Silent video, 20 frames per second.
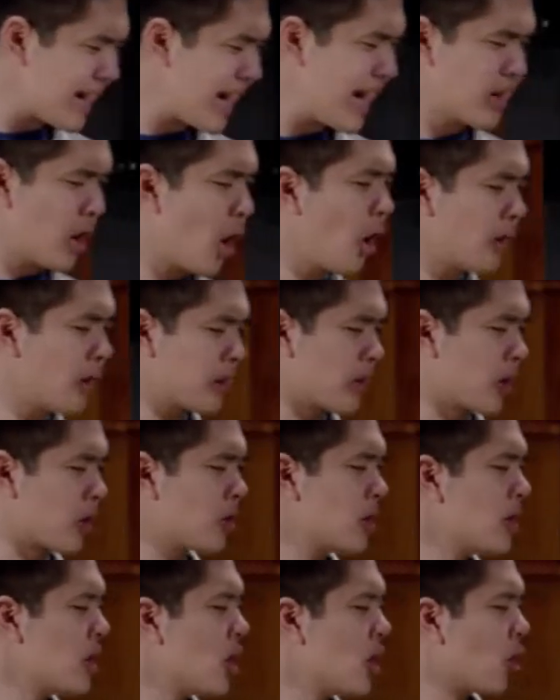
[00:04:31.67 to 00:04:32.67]
And also,
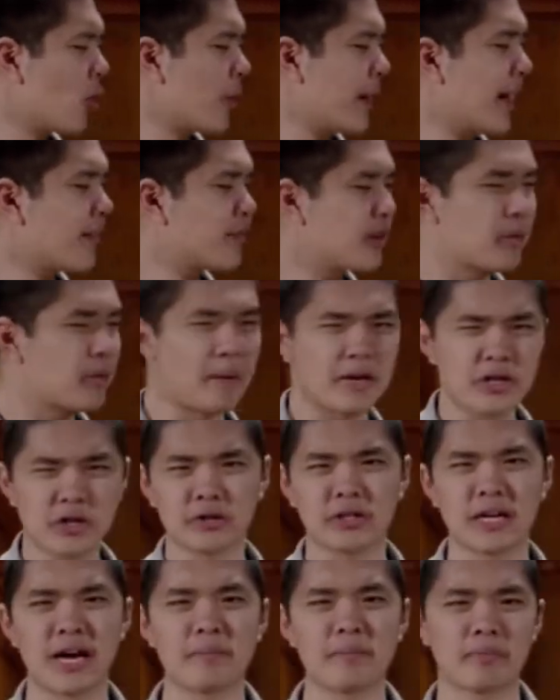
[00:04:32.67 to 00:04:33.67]
we have a special
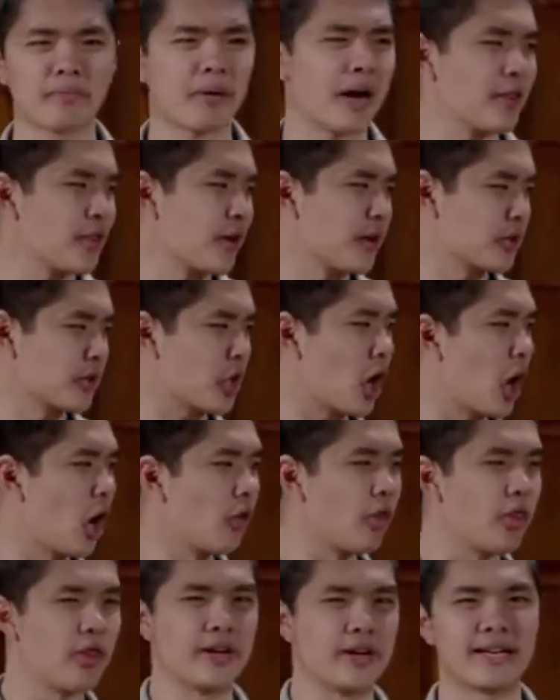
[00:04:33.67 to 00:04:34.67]
type in Python
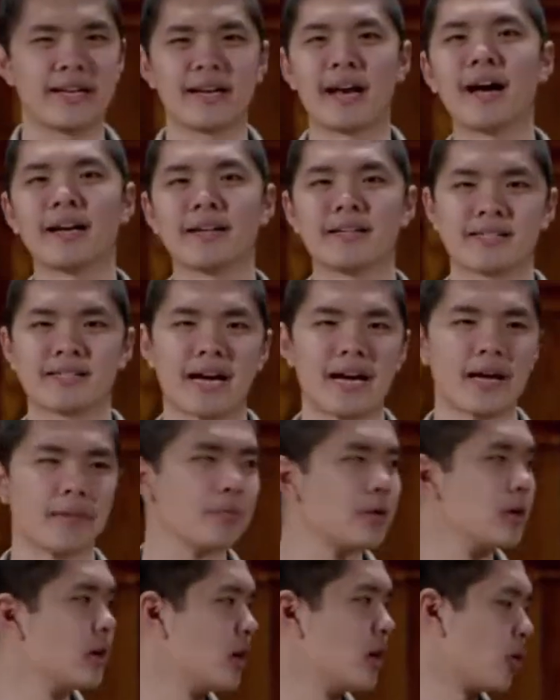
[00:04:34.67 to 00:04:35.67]
called the none
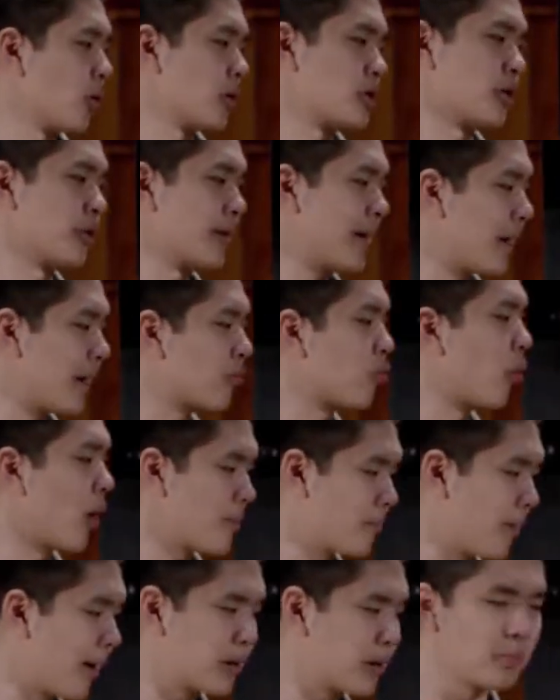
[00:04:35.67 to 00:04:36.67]
type, which only has one
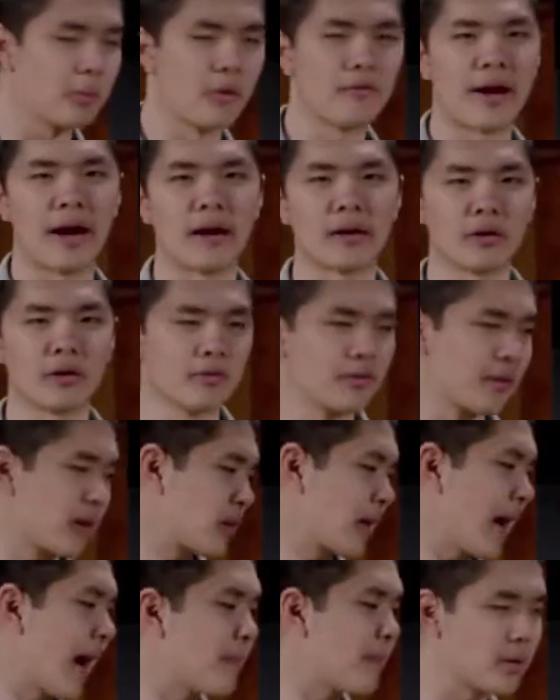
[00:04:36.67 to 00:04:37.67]
possible value, this
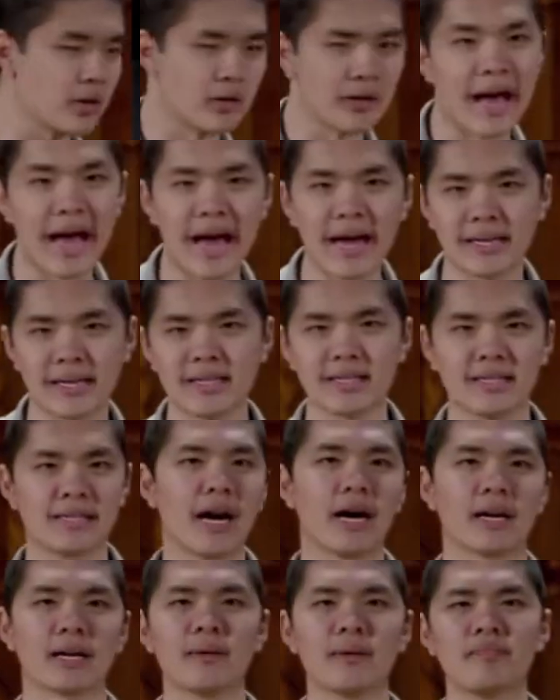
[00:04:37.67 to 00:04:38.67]
capital N,
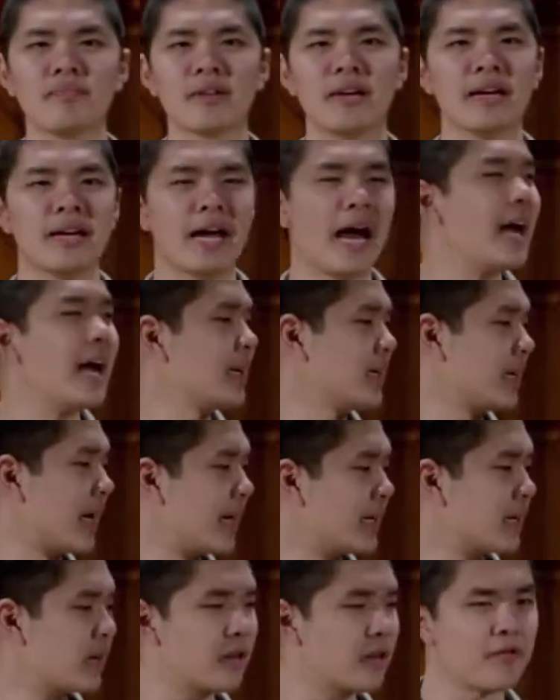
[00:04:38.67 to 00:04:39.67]
none. And
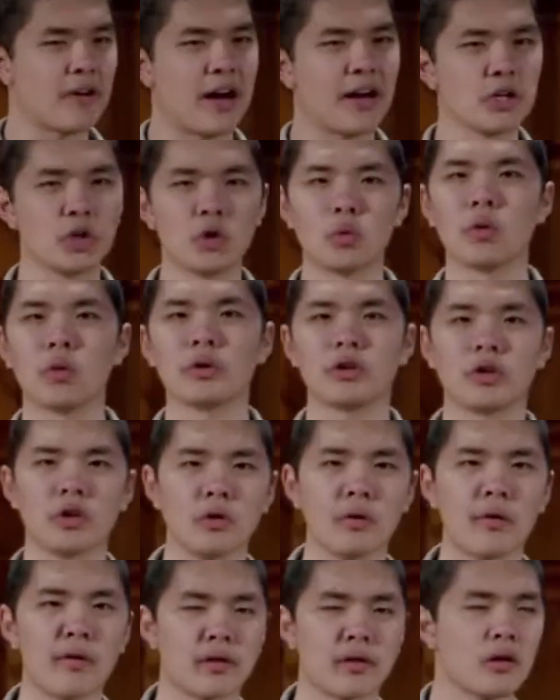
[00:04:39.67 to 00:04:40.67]
none is a value we'll
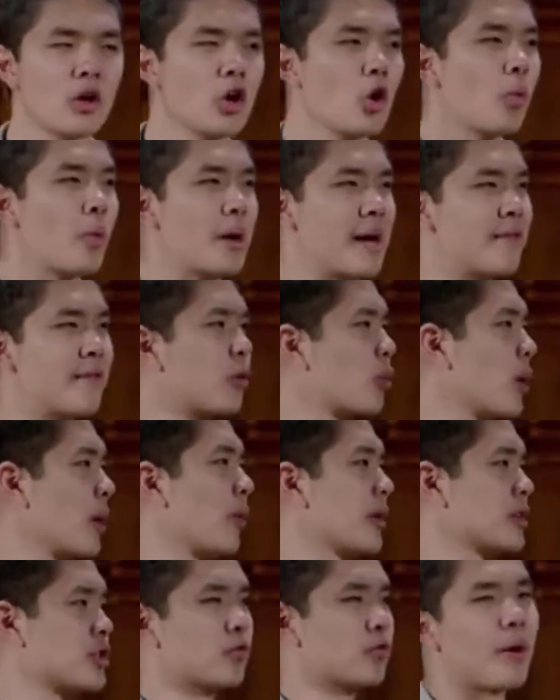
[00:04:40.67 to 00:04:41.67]
use whenever we
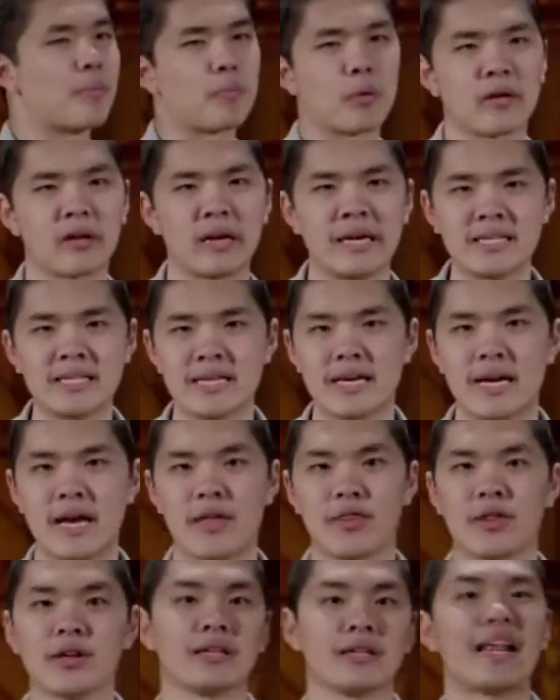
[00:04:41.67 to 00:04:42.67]
want to represent
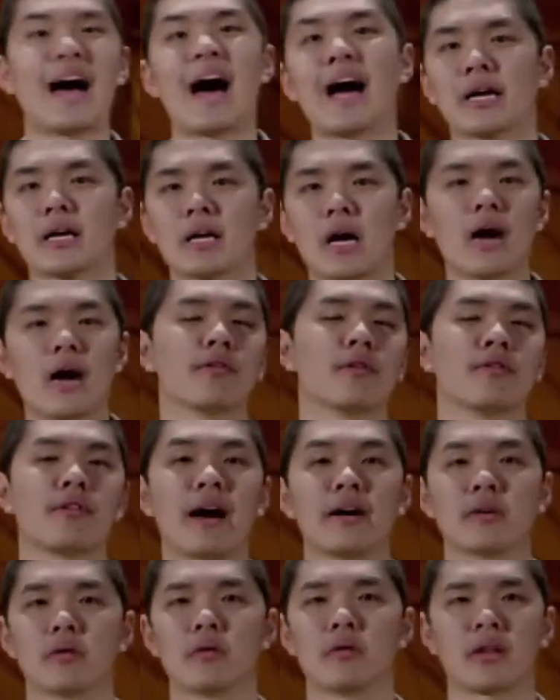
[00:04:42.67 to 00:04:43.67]
the lack of a
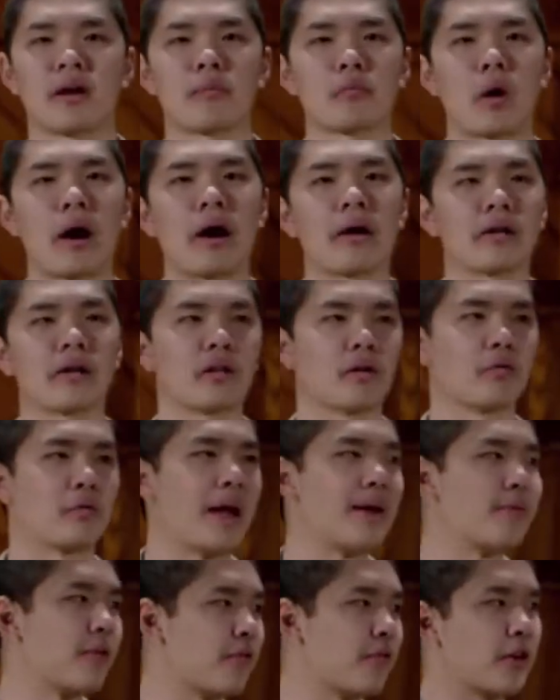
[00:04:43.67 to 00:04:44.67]
value somewhere. So if we
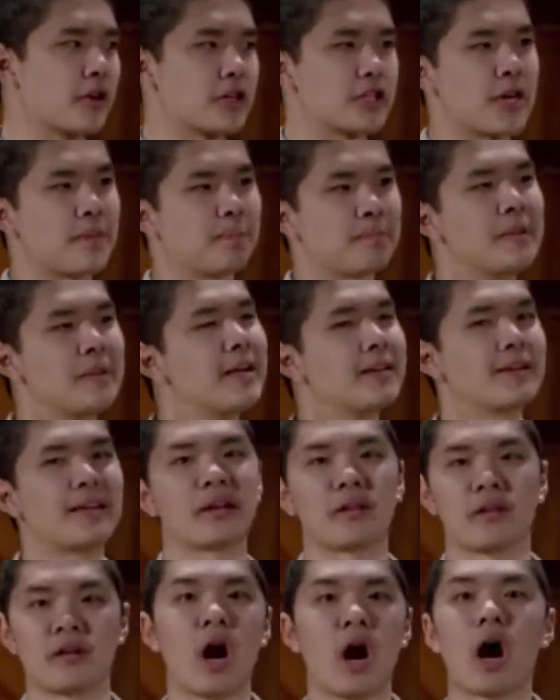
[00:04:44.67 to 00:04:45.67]
have a function that
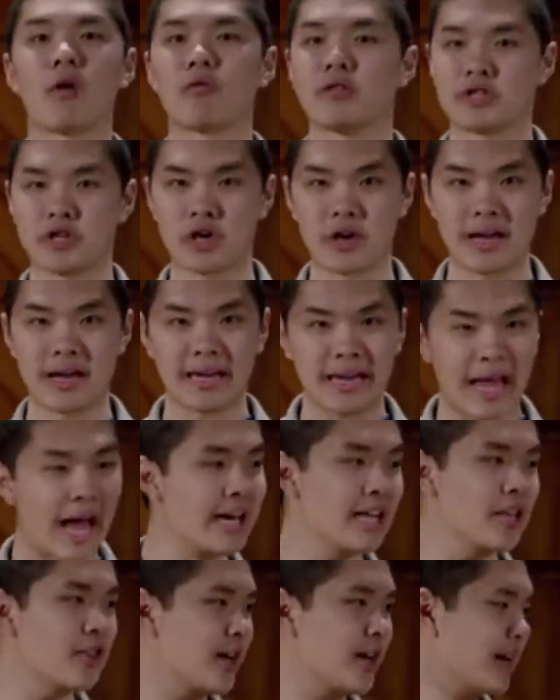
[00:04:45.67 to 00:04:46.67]
is not returning
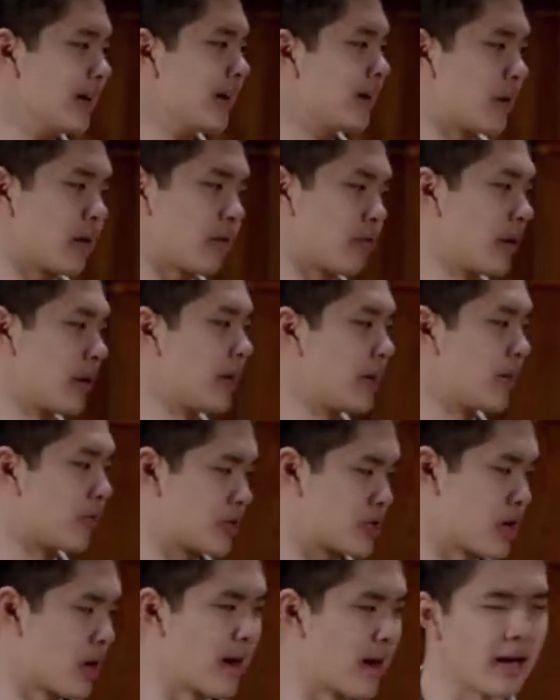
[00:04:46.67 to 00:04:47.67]
anything, it is really
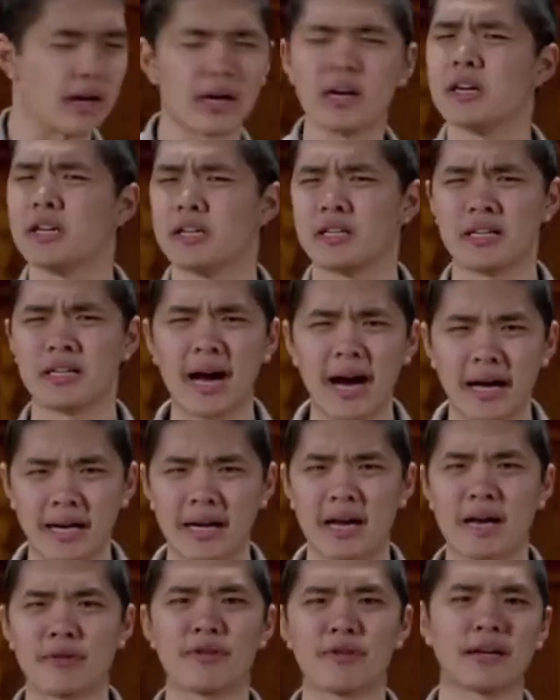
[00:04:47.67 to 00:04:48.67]
returning none,
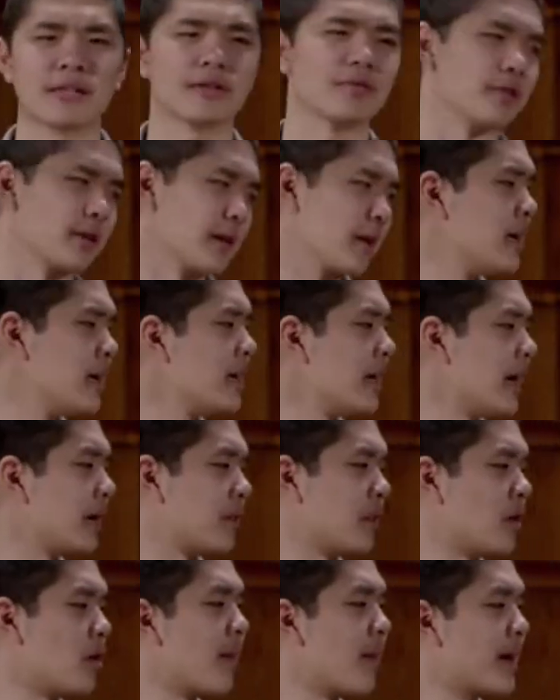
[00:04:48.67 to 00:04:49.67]
effectively. And
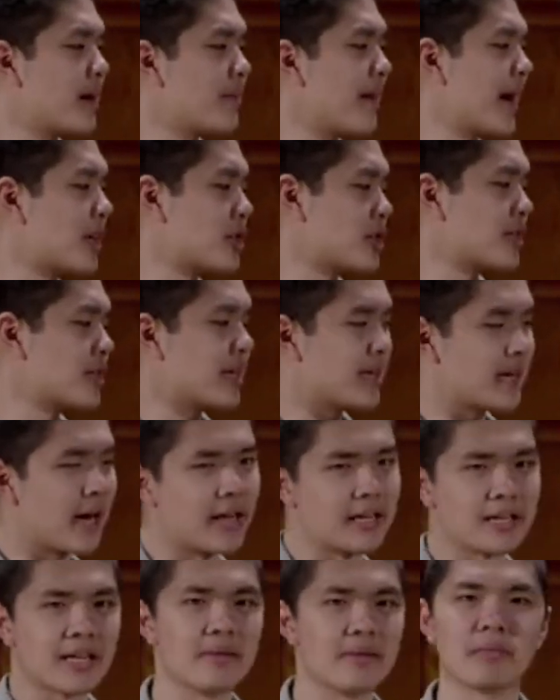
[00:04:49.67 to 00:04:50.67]
so you might imagine that
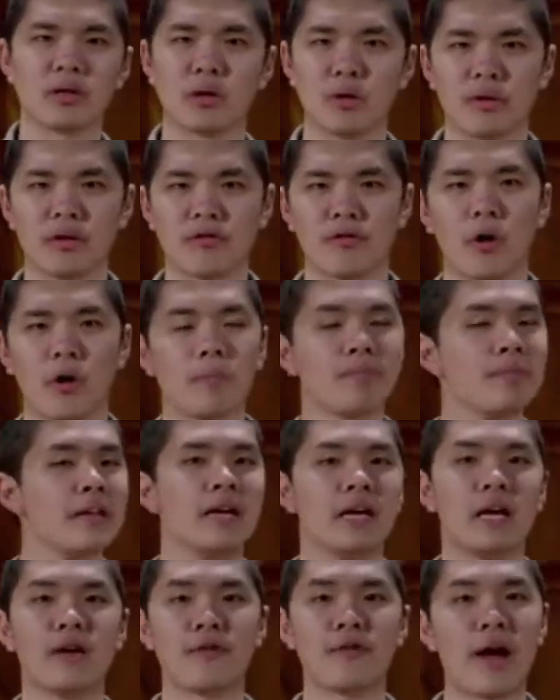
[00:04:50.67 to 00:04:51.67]
none can be useful
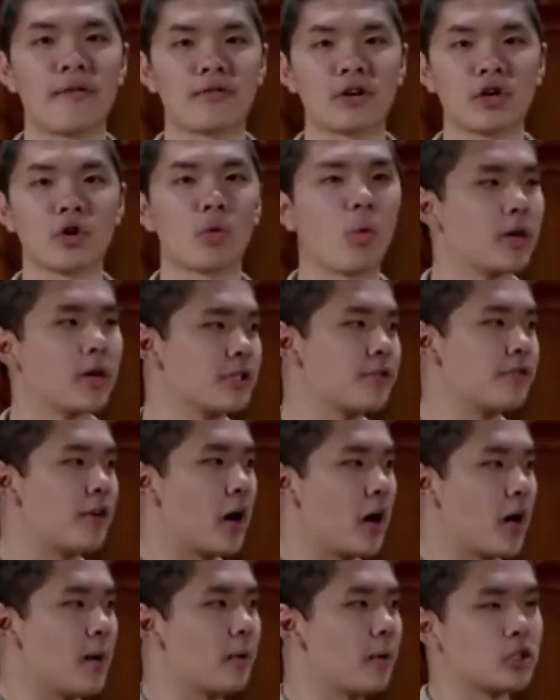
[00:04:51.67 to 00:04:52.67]
if ever you want a
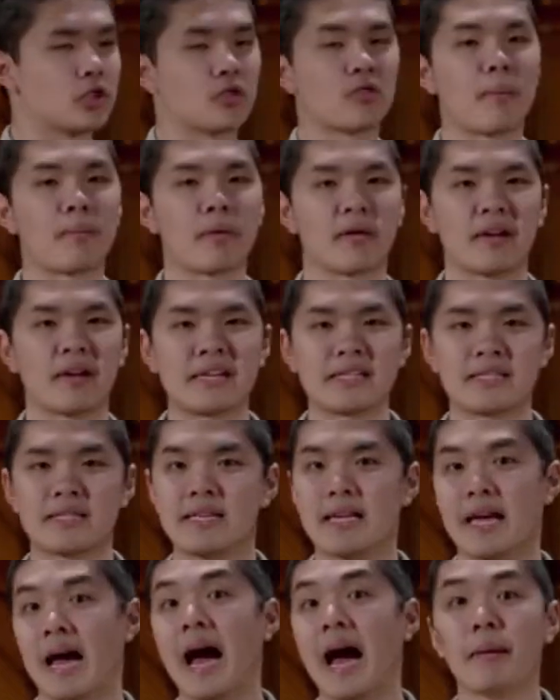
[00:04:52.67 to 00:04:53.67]
variable to represent
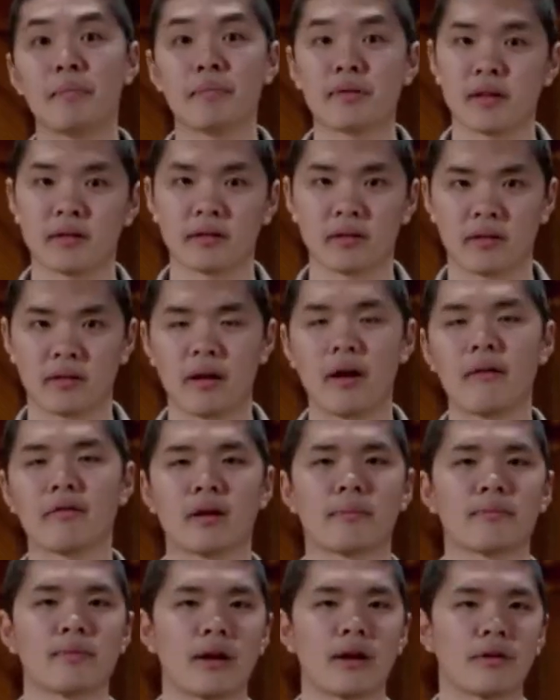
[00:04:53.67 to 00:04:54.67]
the absence of
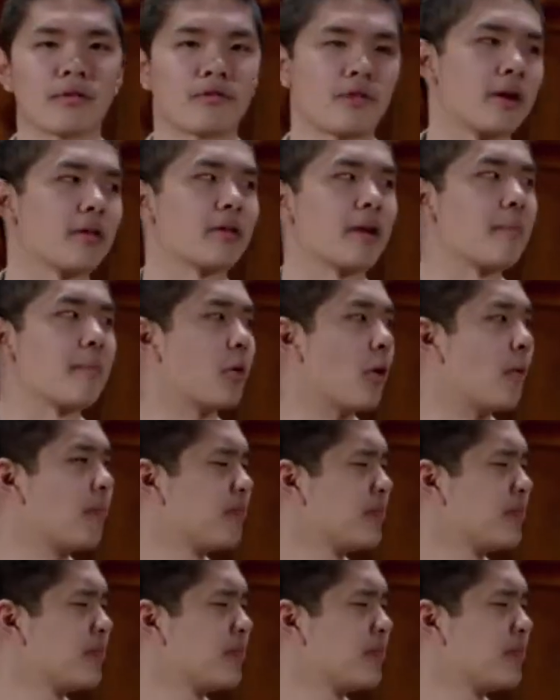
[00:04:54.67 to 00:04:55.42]
something, for example.